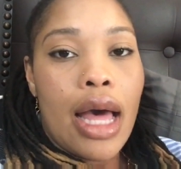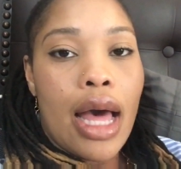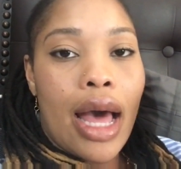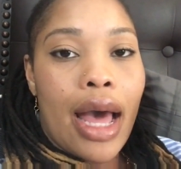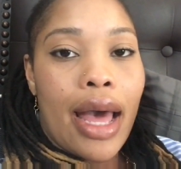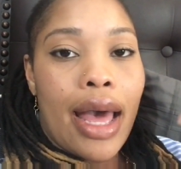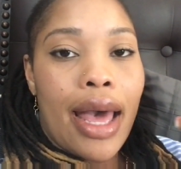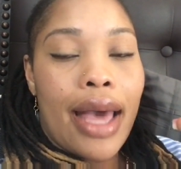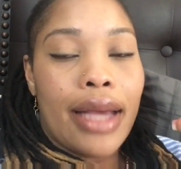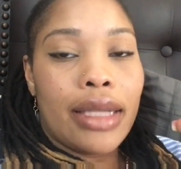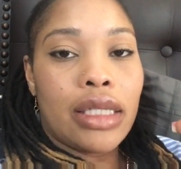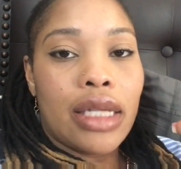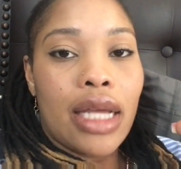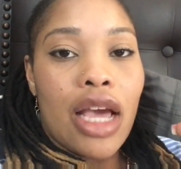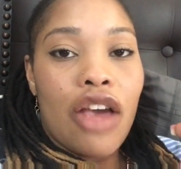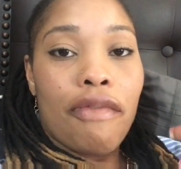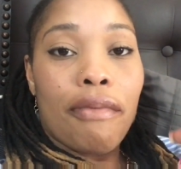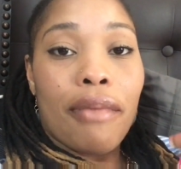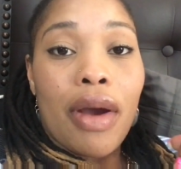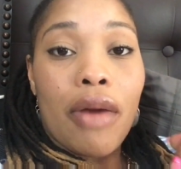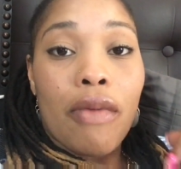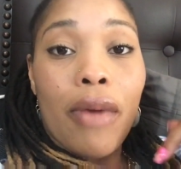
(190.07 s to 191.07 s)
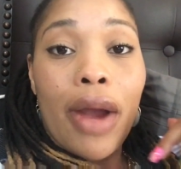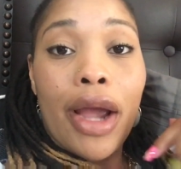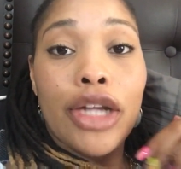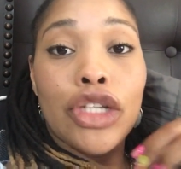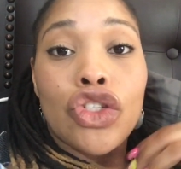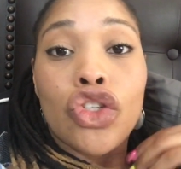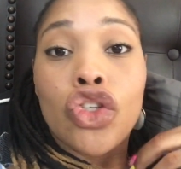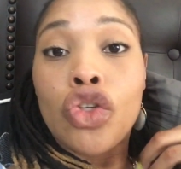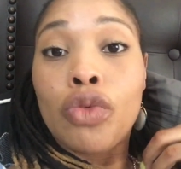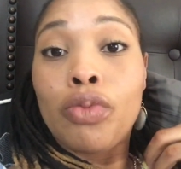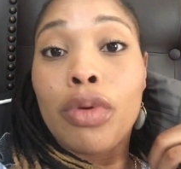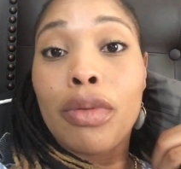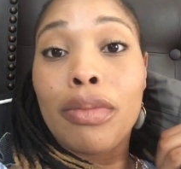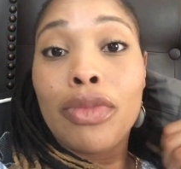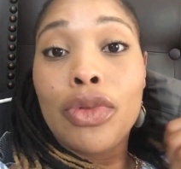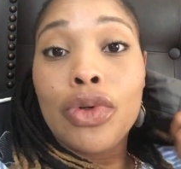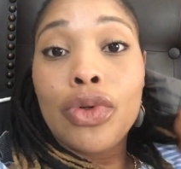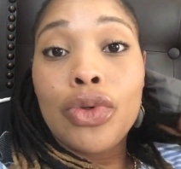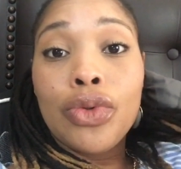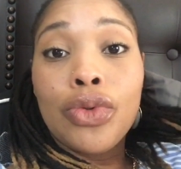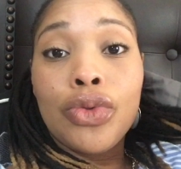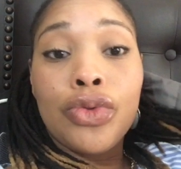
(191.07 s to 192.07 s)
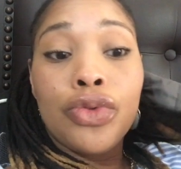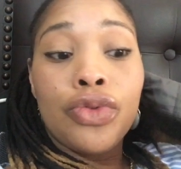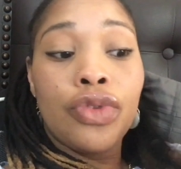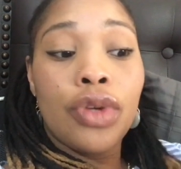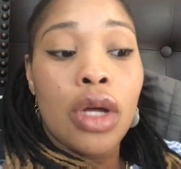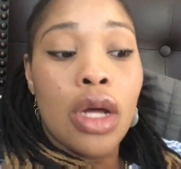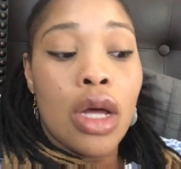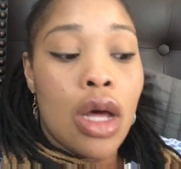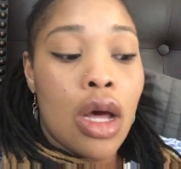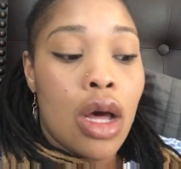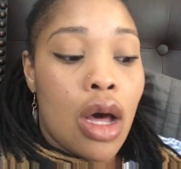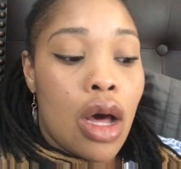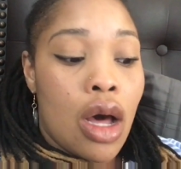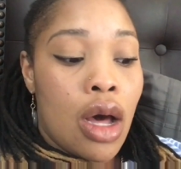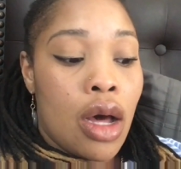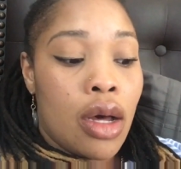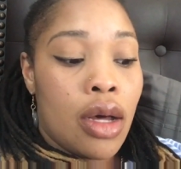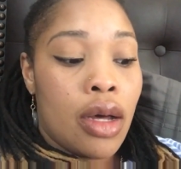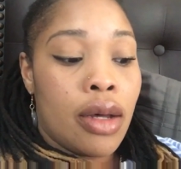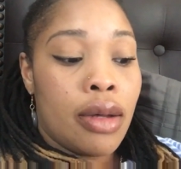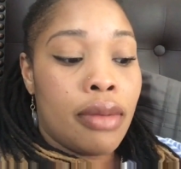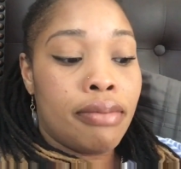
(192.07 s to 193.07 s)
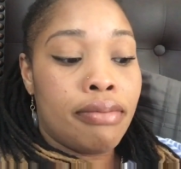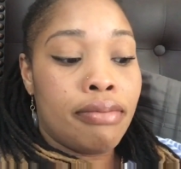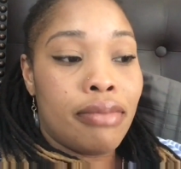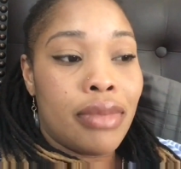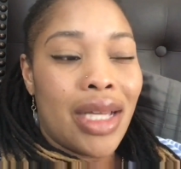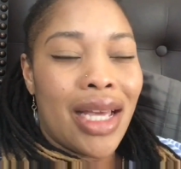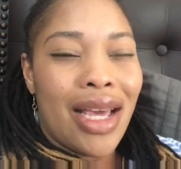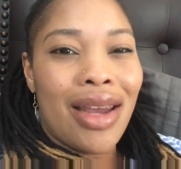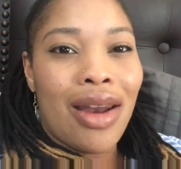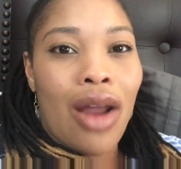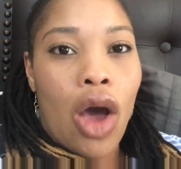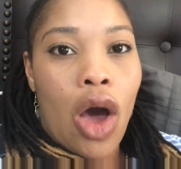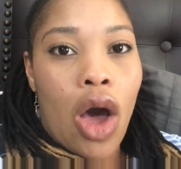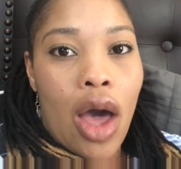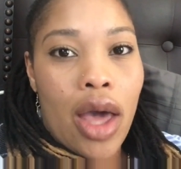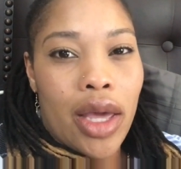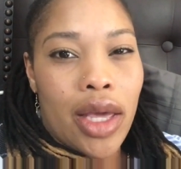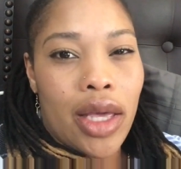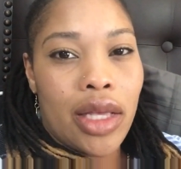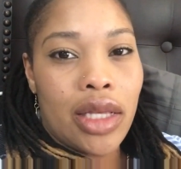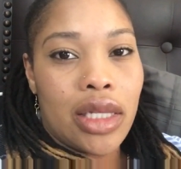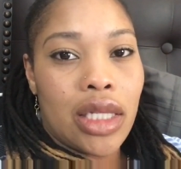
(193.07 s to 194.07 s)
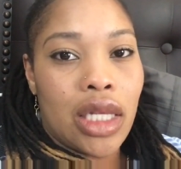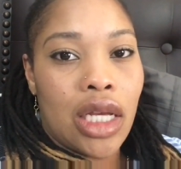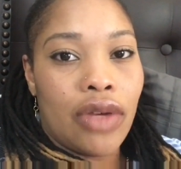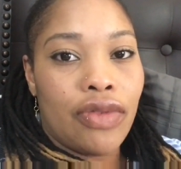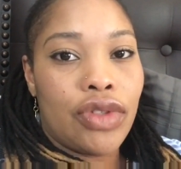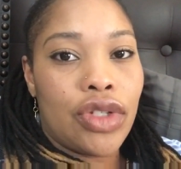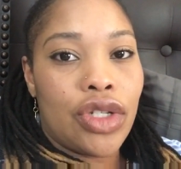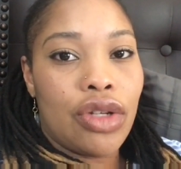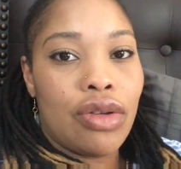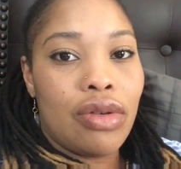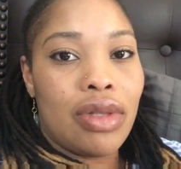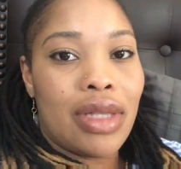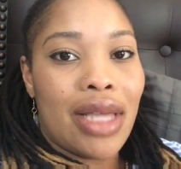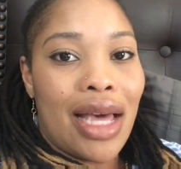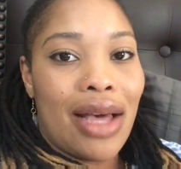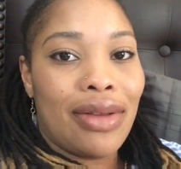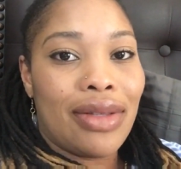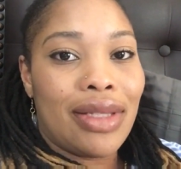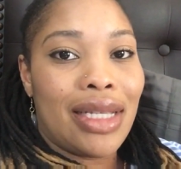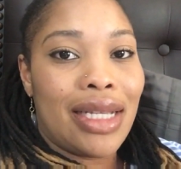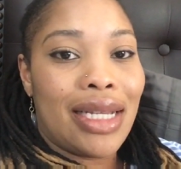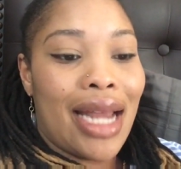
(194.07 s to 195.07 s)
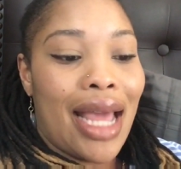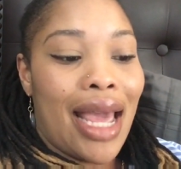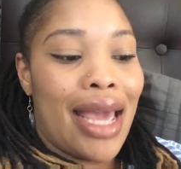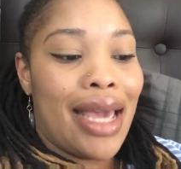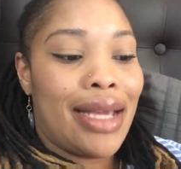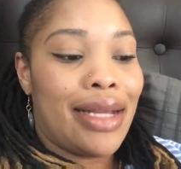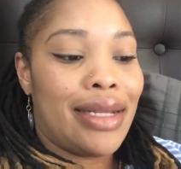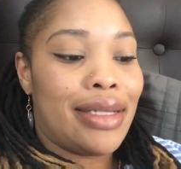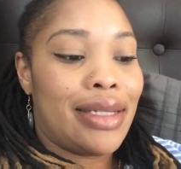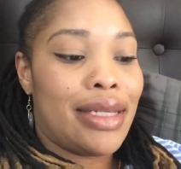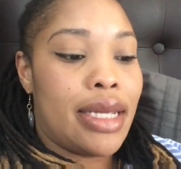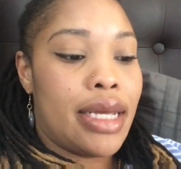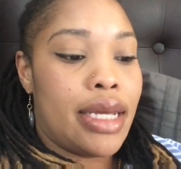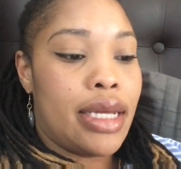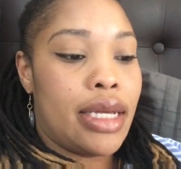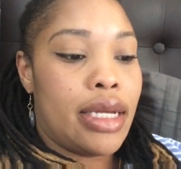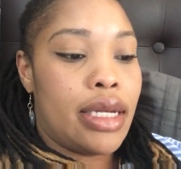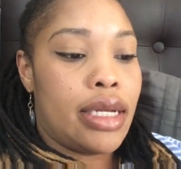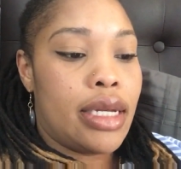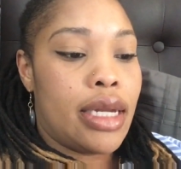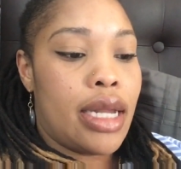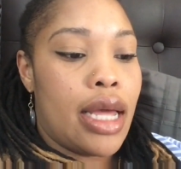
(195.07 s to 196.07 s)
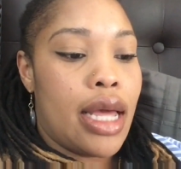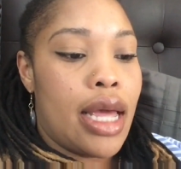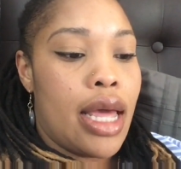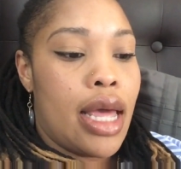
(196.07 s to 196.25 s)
I had to have my right tube removed in August of 2018.